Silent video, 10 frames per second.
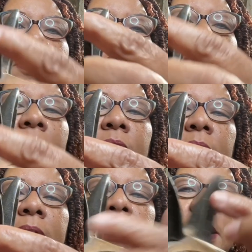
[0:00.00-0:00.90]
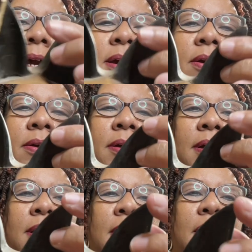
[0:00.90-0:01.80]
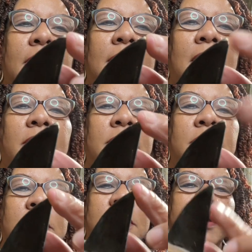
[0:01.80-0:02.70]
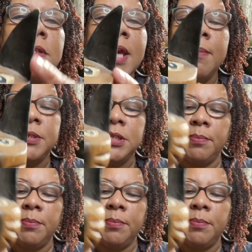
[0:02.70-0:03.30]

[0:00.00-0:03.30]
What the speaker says: See, like right there, and like damage there.